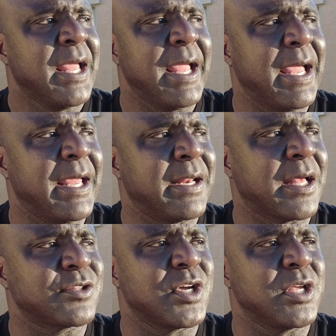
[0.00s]
And
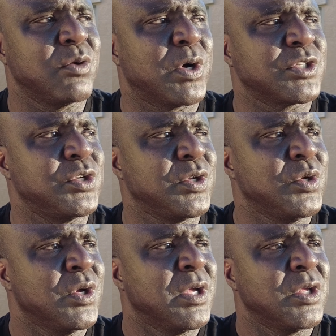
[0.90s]
I tell you, once you
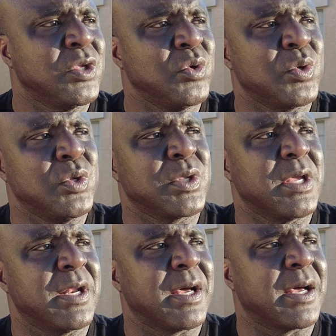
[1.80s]
you you
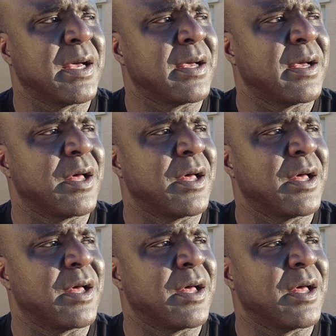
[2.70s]
get a,